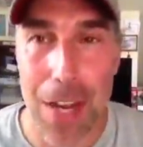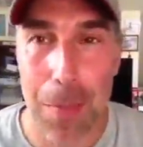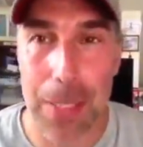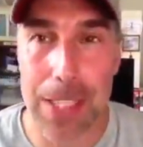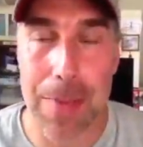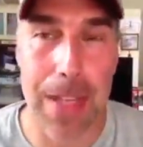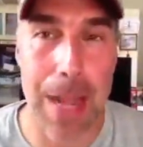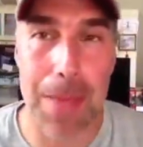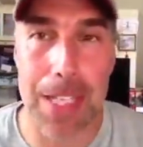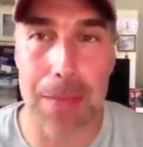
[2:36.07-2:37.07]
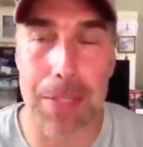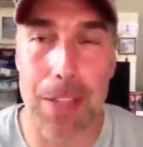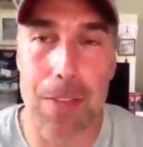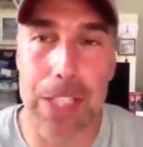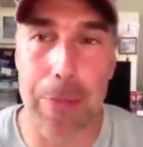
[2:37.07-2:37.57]
Please leave me a comment down
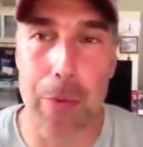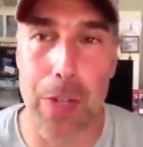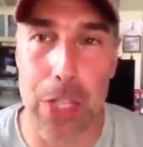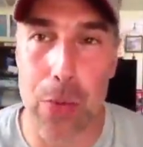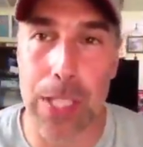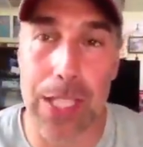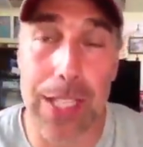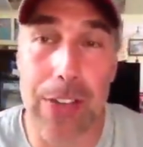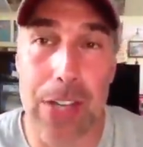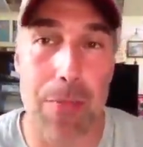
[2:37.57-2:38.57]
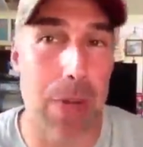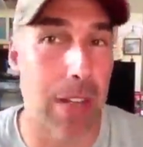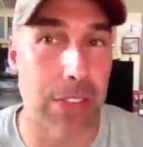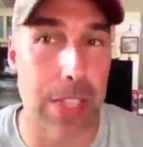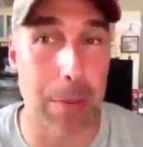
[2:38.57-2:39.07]
below and tell me what you would like to hear an
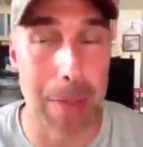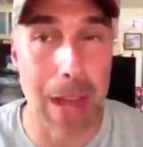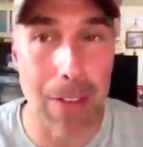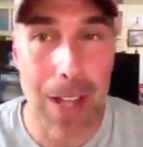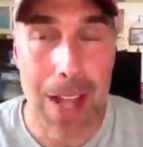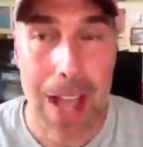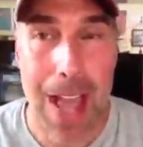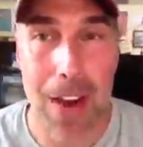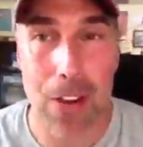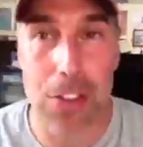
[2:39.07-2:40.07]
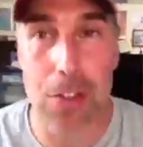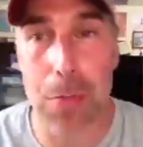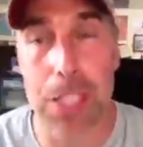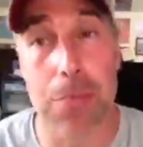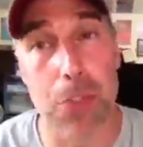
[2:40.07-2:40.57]
improv tip about. And also,
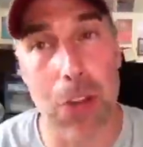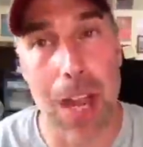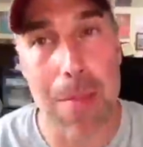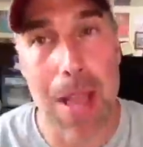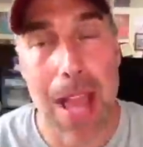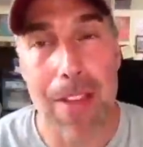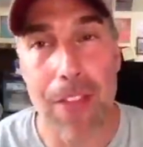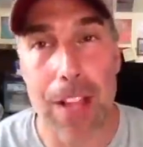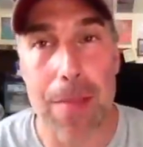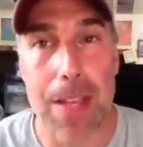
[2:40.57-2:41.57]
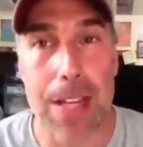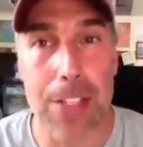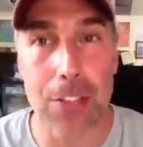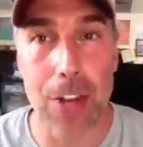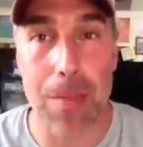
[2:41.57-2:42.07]
please subscribe and follow me on
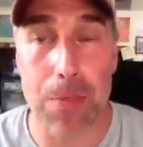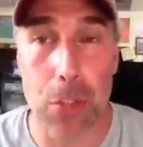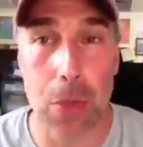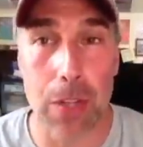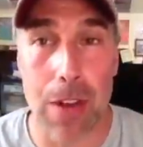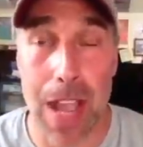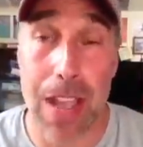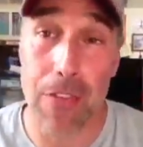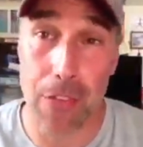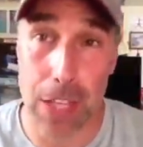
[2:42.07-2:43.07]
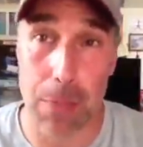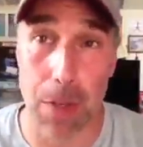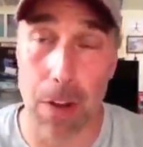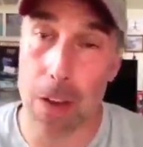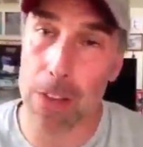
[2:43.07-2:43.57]
Instagram, Twitter, and Facebook.
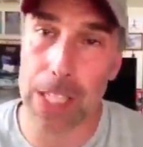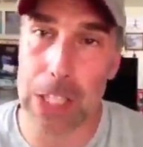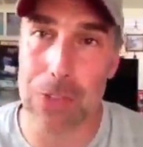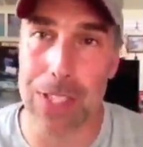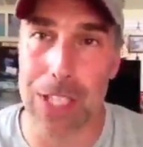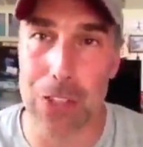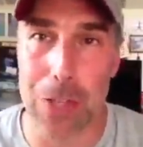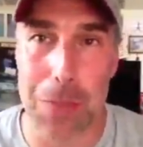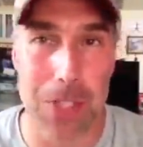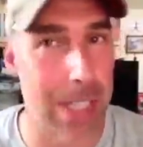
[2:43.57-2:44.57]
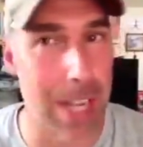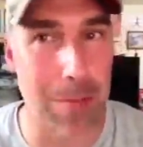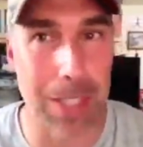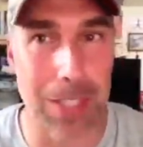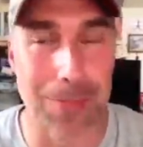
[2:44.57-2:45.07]
All the links are in the description down
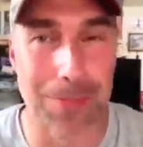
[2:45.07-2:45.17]
below.